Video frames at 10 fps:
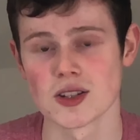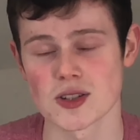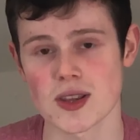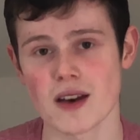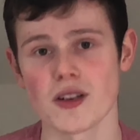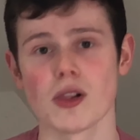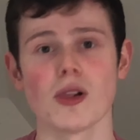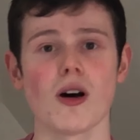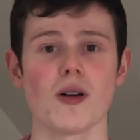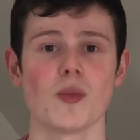So they have a
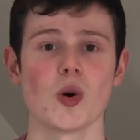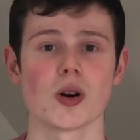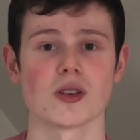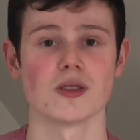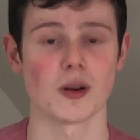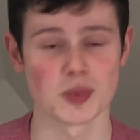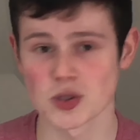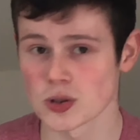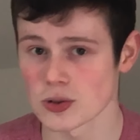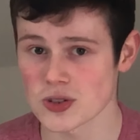lot more
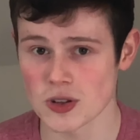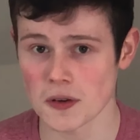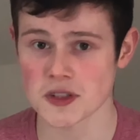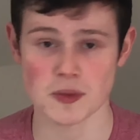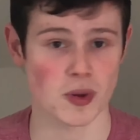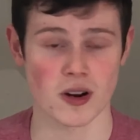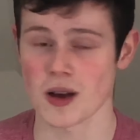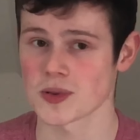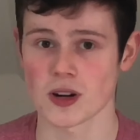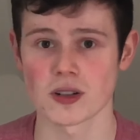obscure stocks that
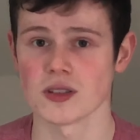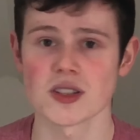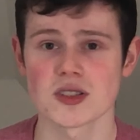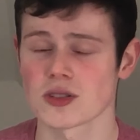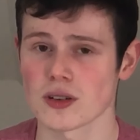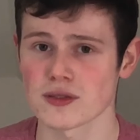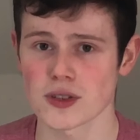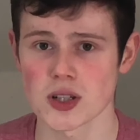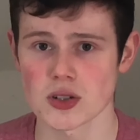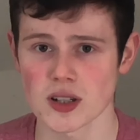perhaps aren't listed on
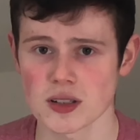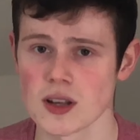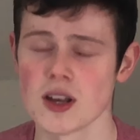FreeTrade.